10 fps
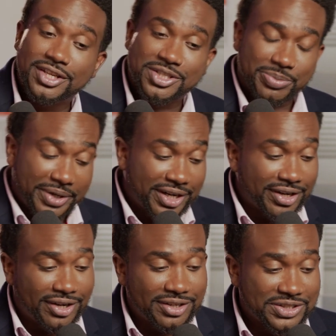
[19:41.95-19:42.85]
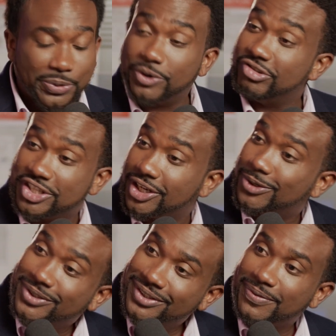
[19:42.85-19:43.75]
jamaica someone reached
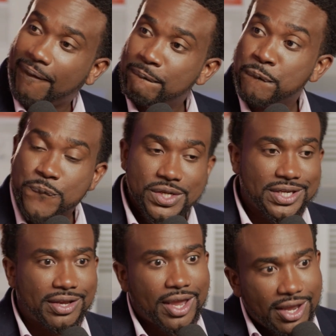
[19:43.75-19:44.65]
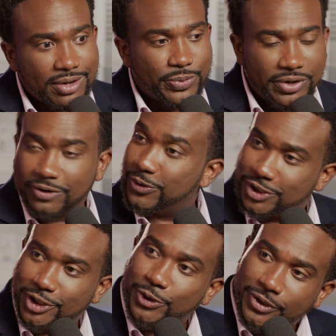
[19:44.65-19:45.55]
out mm-hmm. I was like hey we love what
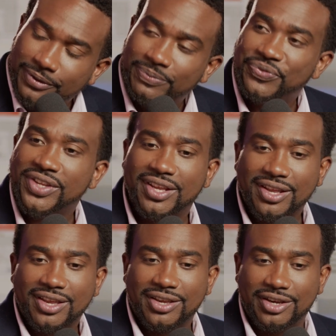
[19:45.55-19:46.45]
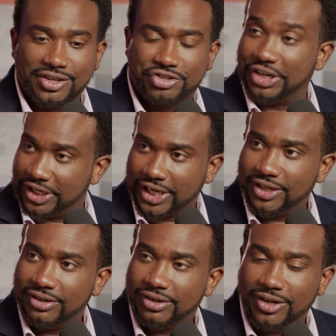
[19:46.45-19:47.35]
you're doing mm-hmm. in trinidad
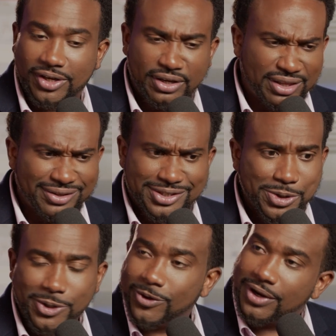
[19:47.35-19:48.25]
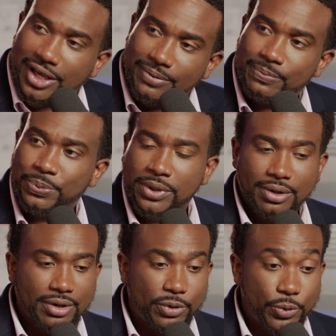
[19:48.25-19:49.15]
uh, i think they saw it online
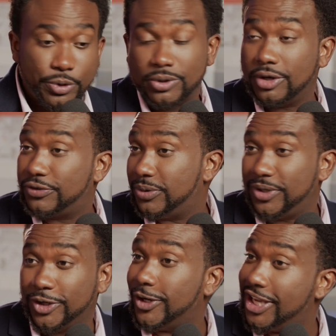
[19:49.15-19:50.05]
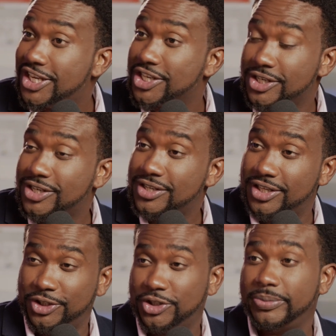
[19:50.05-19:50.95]
we would love to be your agent
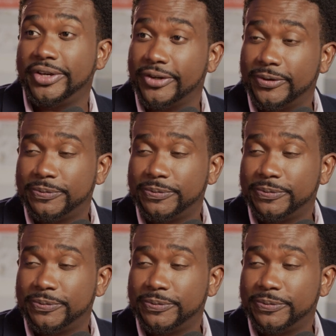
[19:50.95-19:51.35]
in jamaica